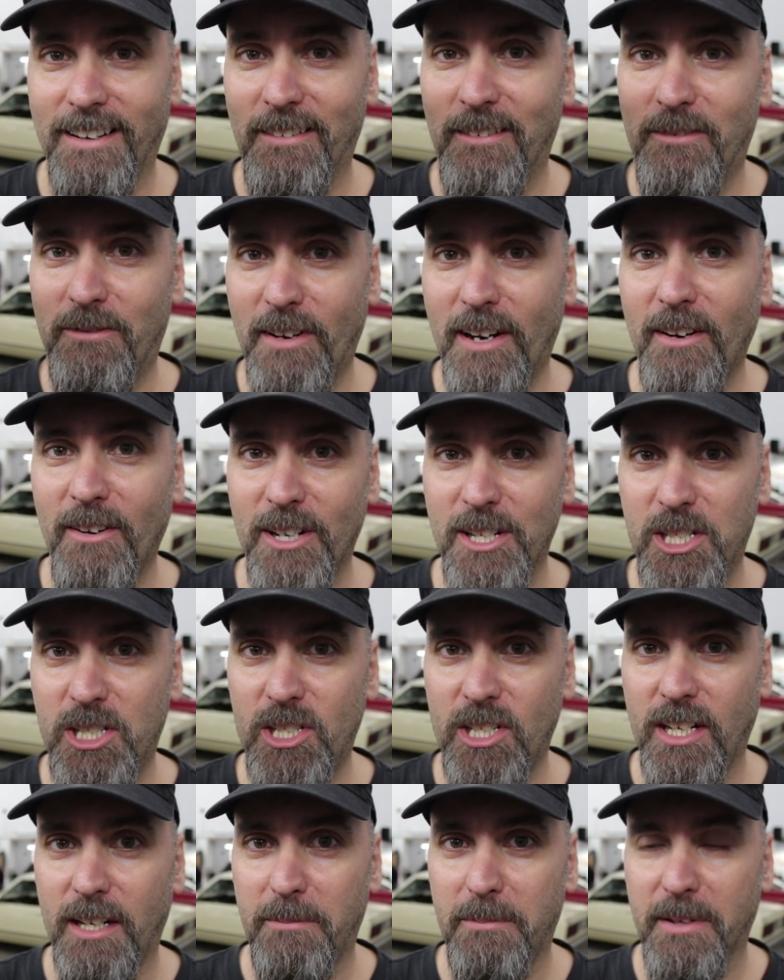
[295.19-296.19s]
very
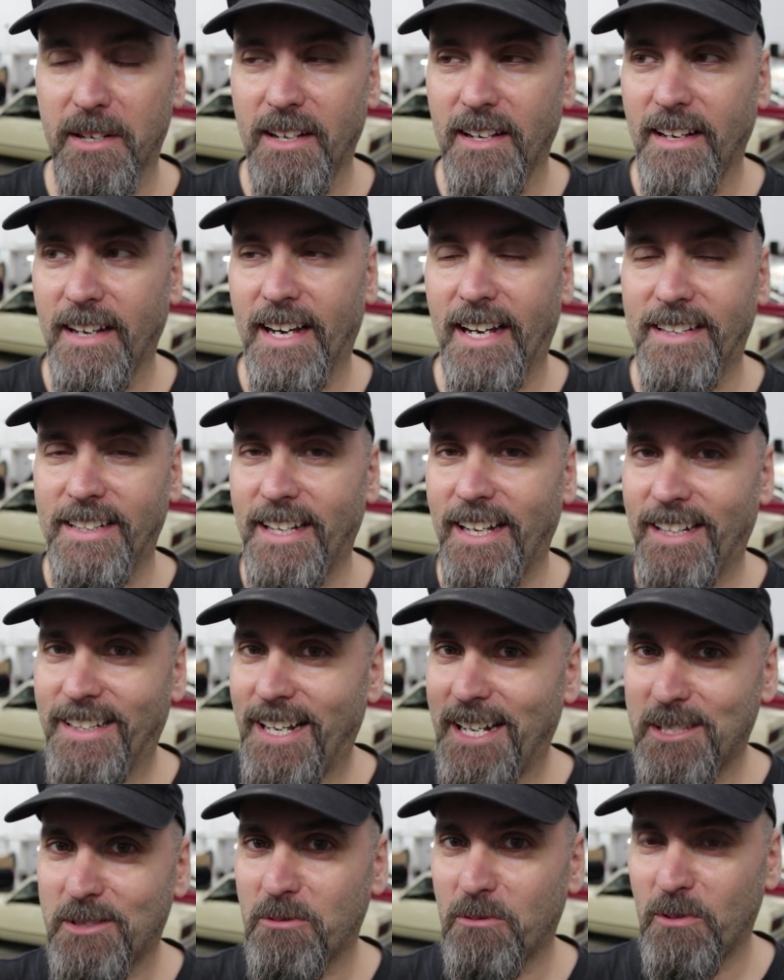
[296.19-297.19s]
cheap. And
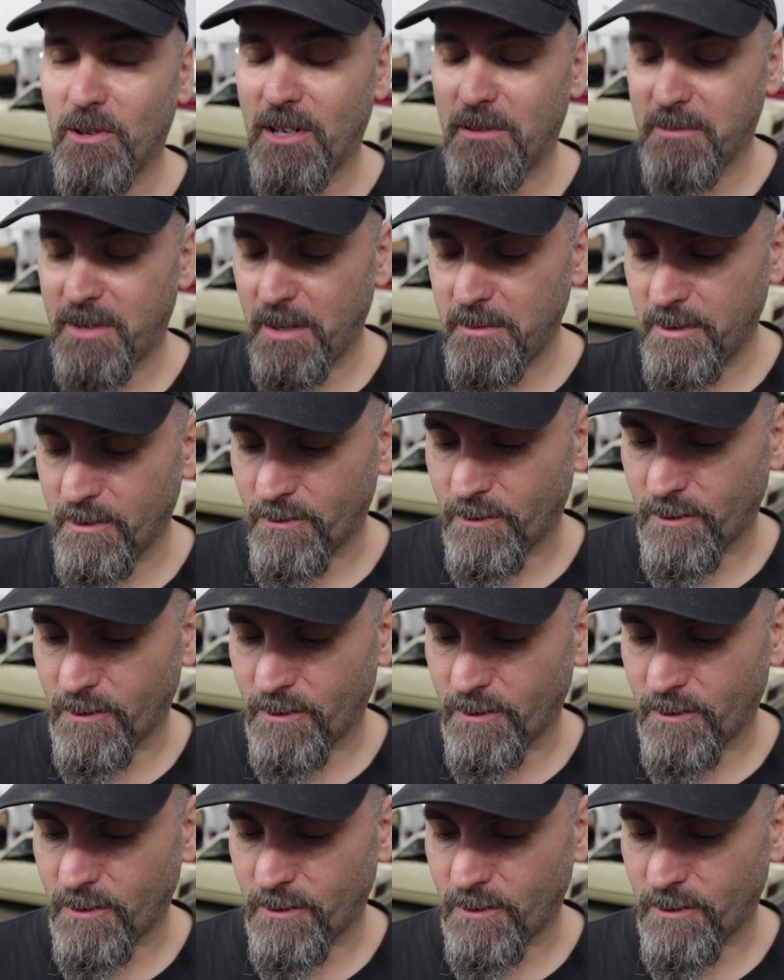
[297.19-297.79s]
that's where I'm coming